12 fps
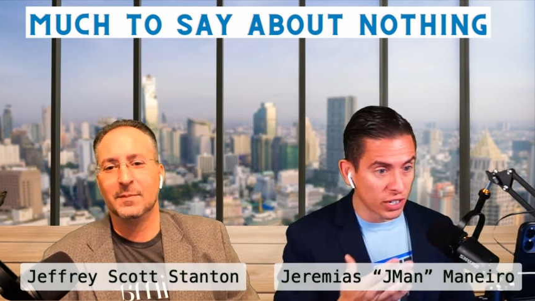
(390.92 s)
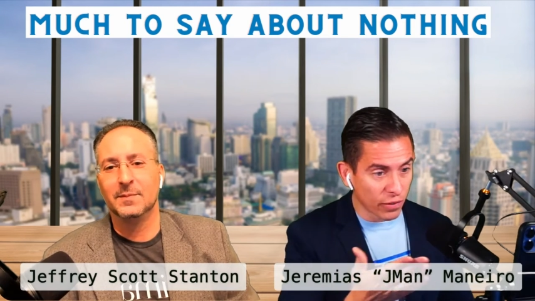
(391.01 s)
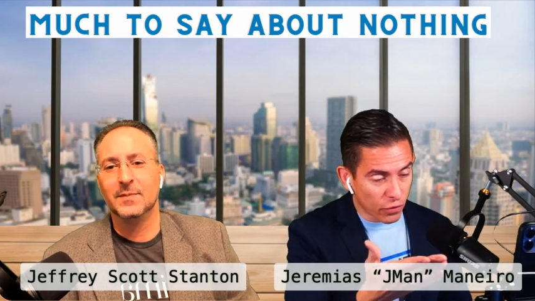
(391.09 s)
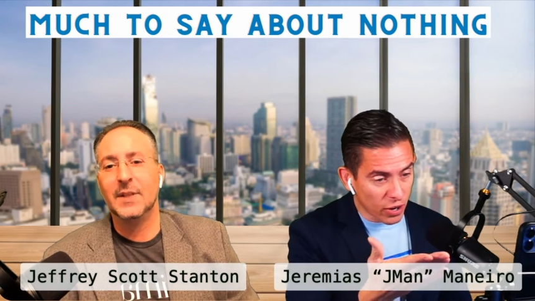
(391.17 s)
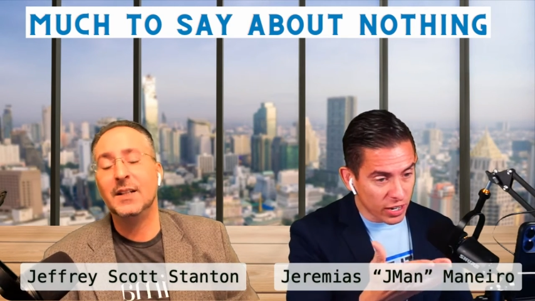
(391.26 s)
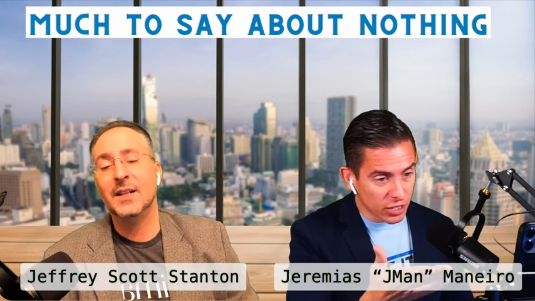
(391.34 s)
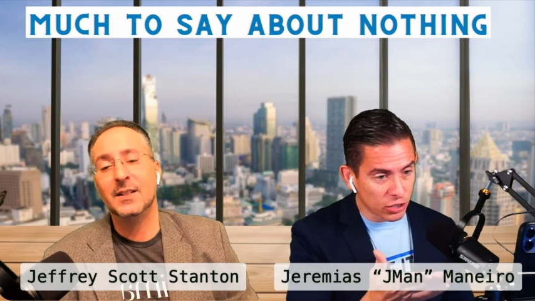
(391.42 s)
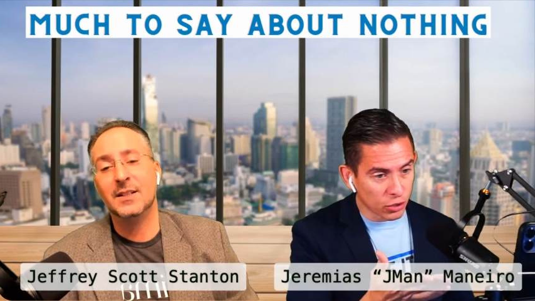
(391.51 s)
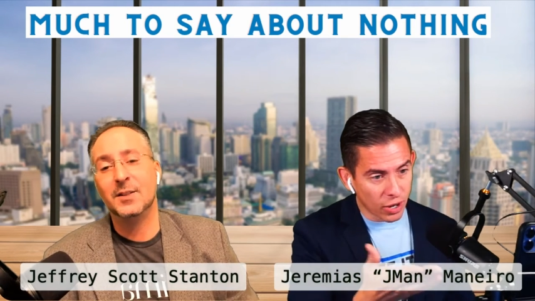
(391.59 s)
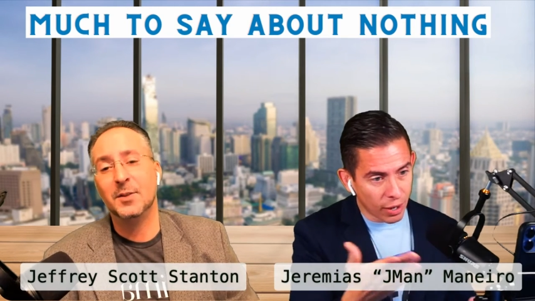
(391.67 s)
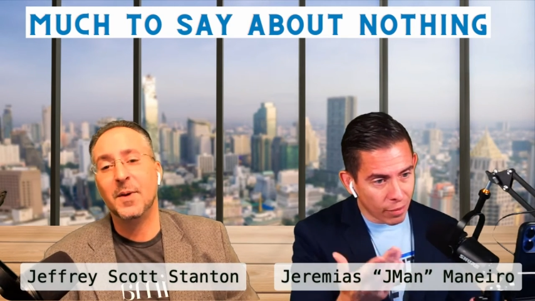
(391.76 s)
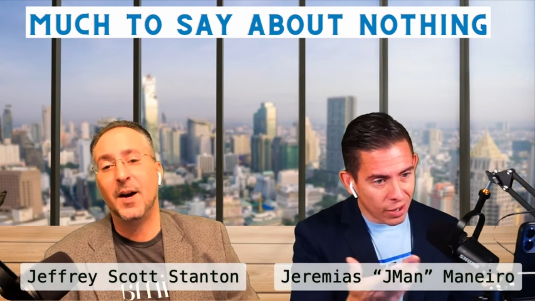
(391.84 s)
Speaker 1: And if you're on
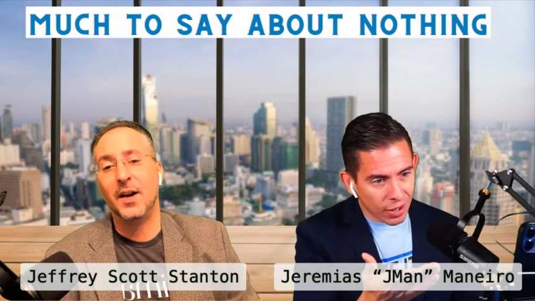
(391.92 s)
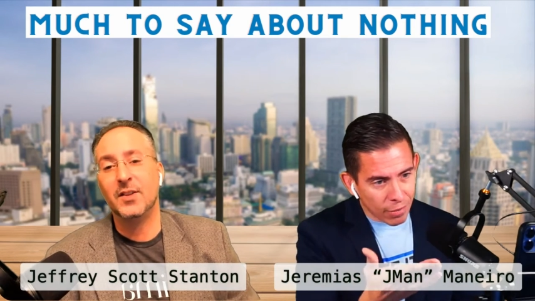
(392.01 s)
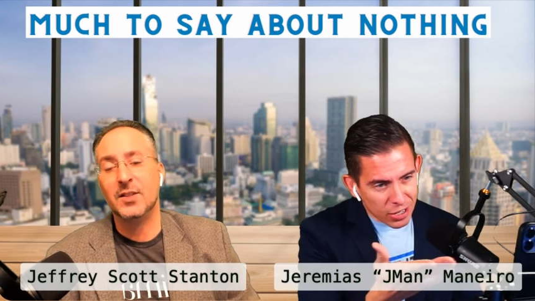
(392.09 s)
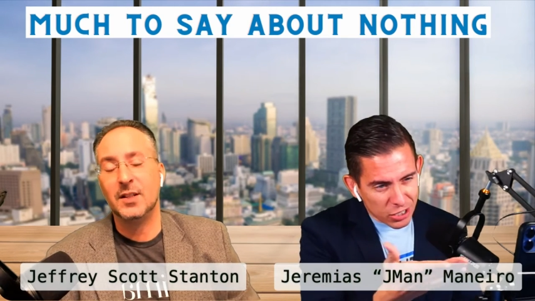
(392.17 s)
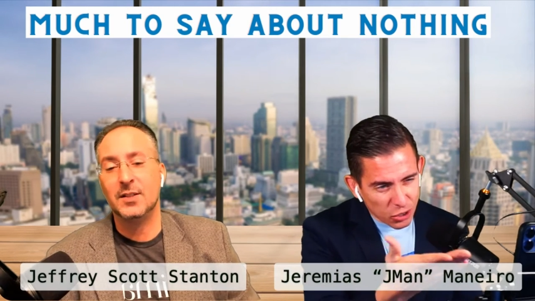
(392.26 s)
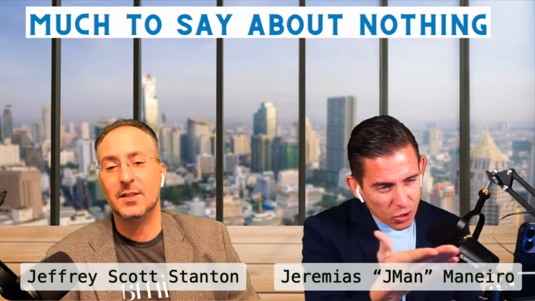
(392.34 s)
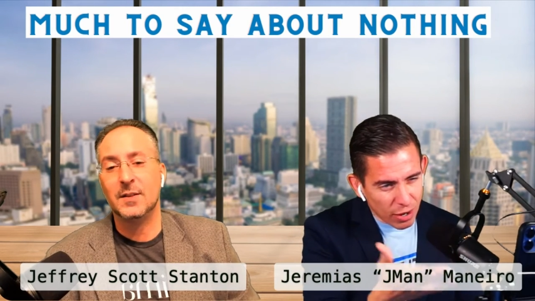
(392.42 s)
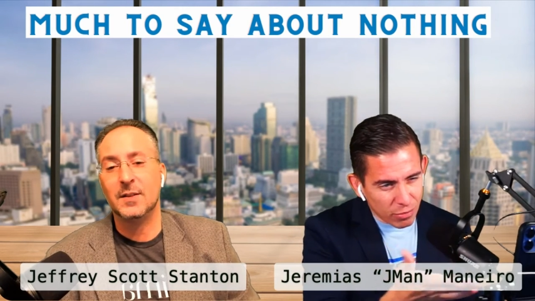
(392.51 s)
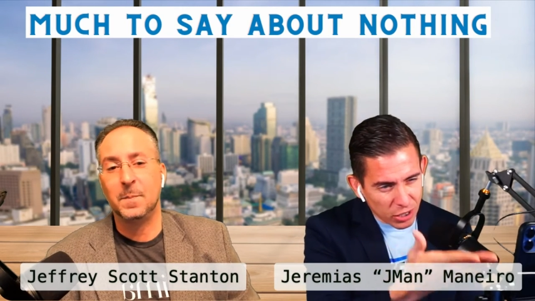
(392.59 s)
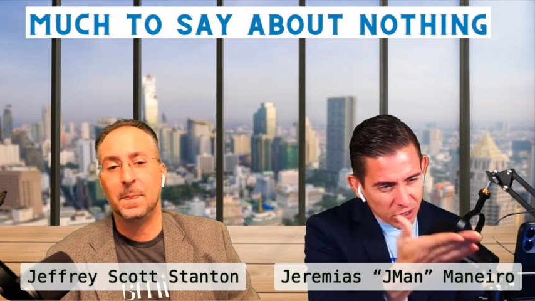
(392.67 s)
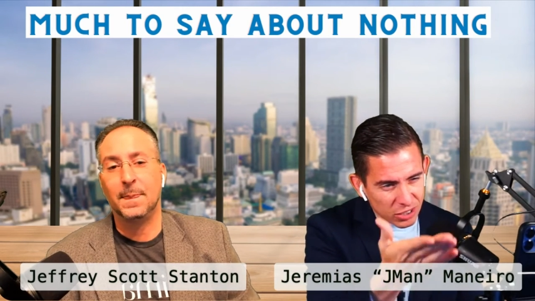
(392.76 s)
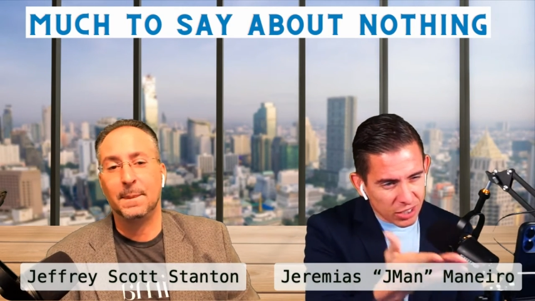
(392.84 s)
Instagram, Instagram
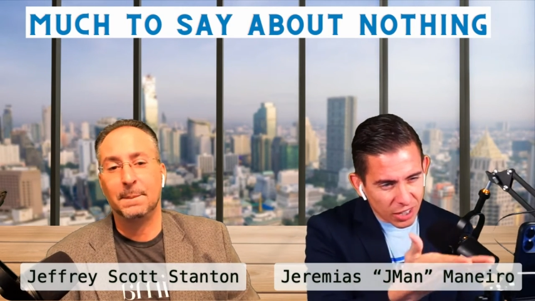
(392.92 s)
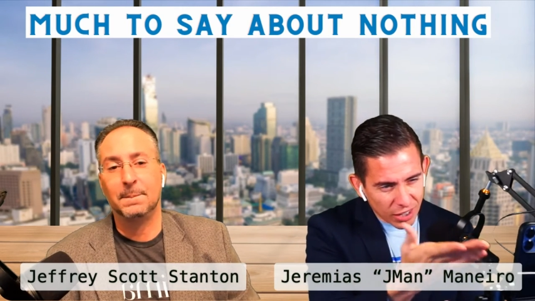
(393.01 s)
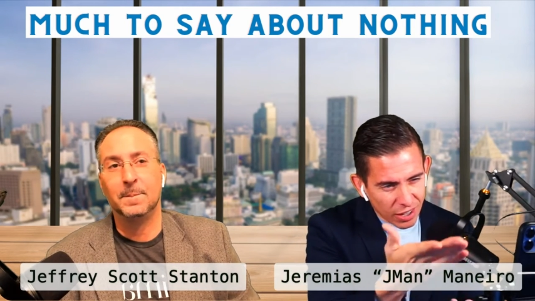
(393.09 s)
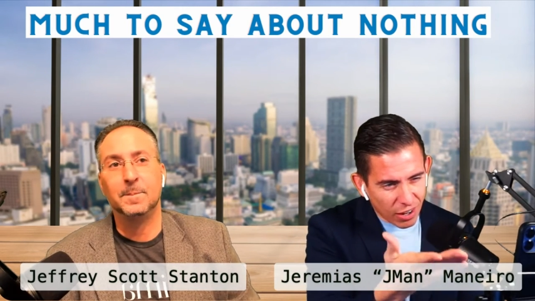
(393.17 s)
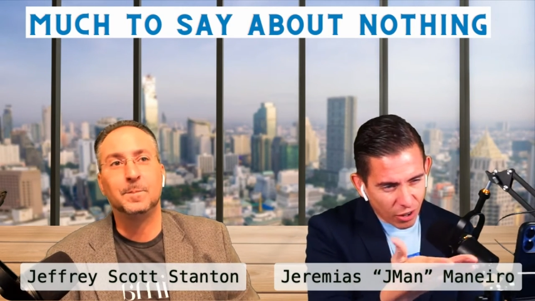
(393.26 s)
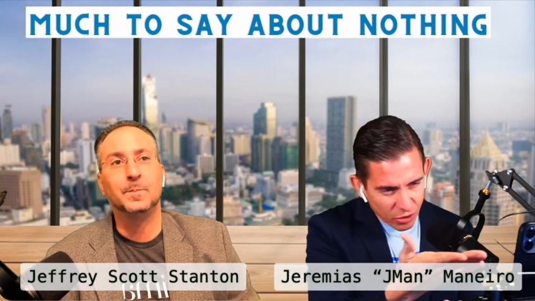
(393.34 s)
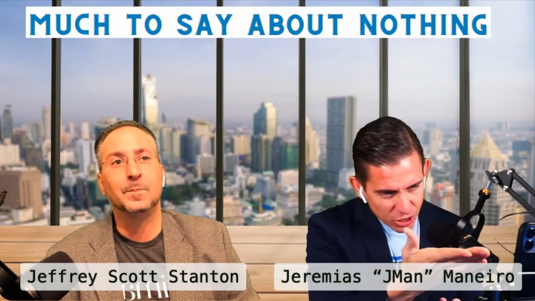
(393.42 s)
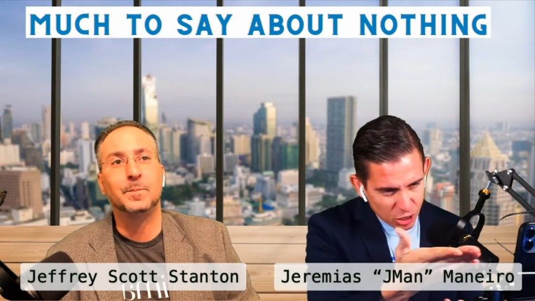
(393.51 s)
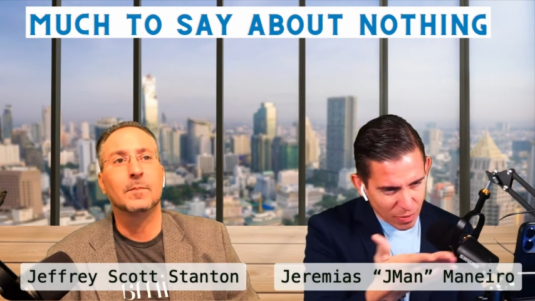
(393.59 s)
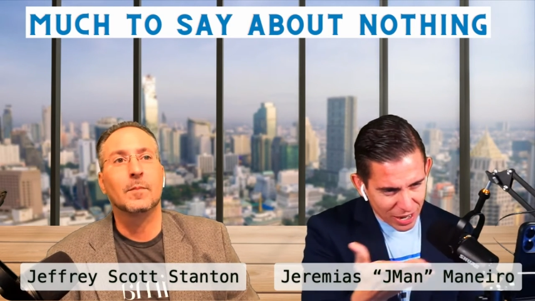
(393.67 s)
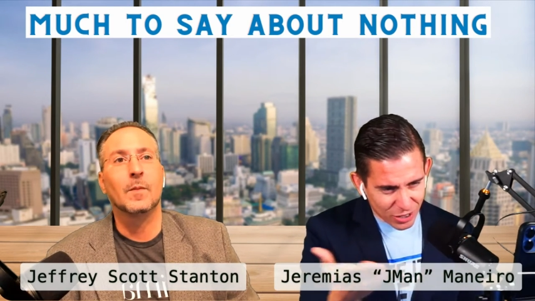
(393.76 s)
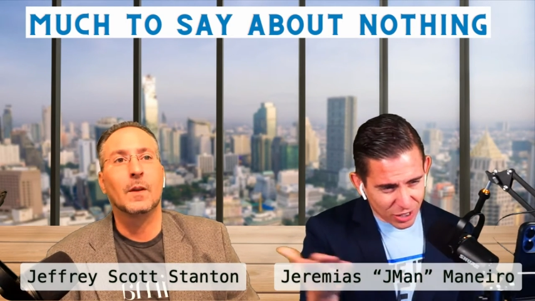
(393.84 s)
does all this
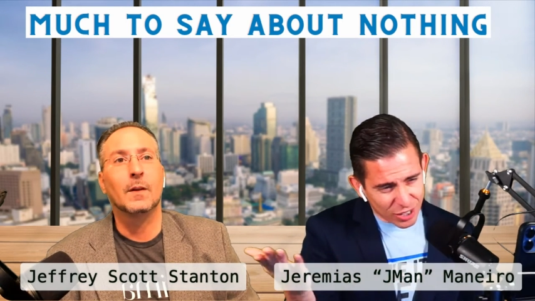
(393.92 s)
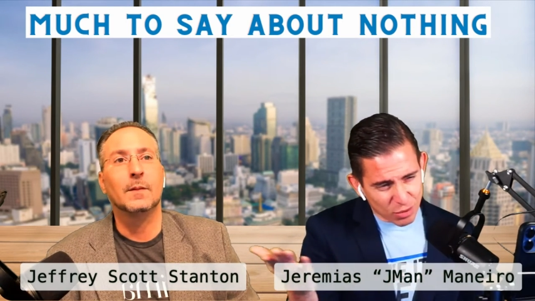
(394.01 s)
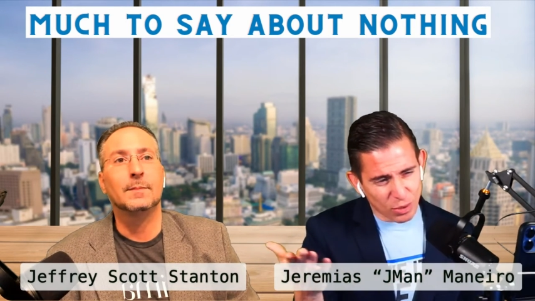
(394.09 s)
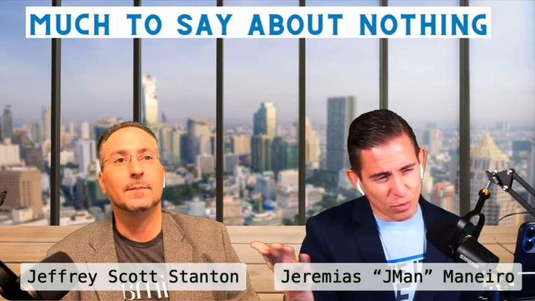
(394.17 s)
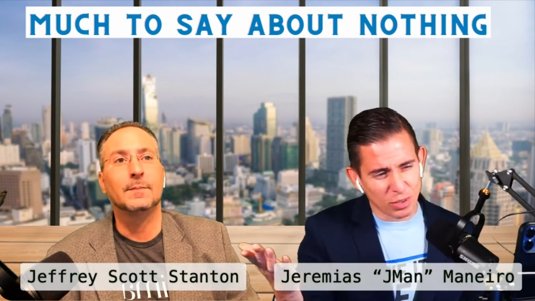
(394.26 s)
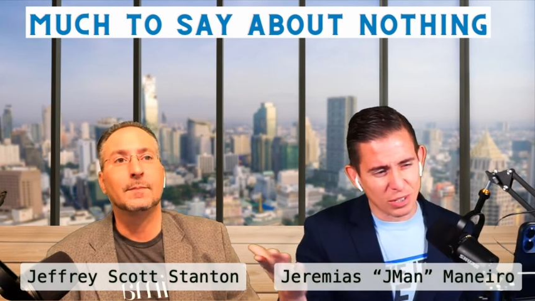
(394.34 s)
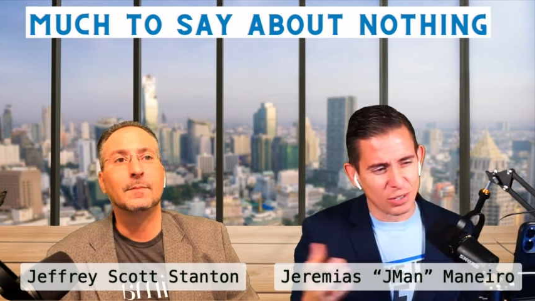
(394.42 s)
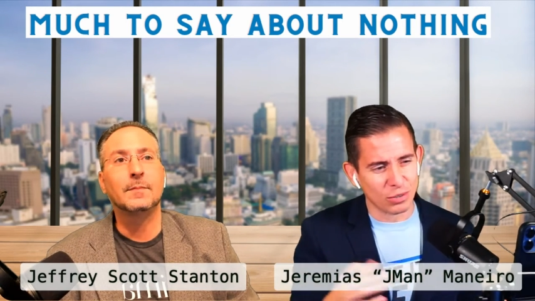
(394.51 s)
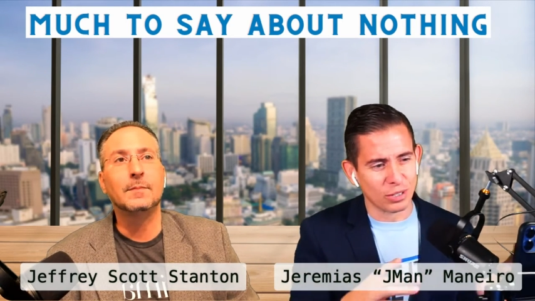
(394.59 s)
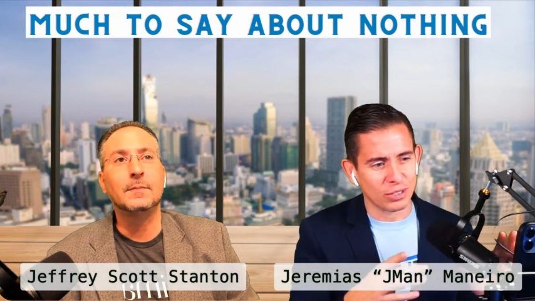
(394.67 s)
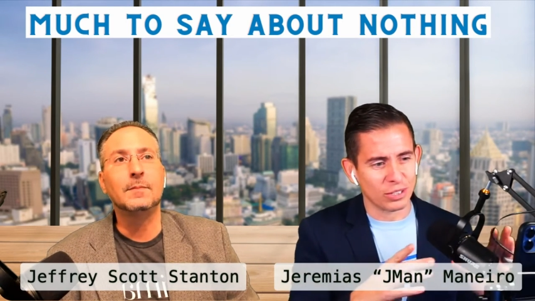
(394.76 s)
magic because we don't really do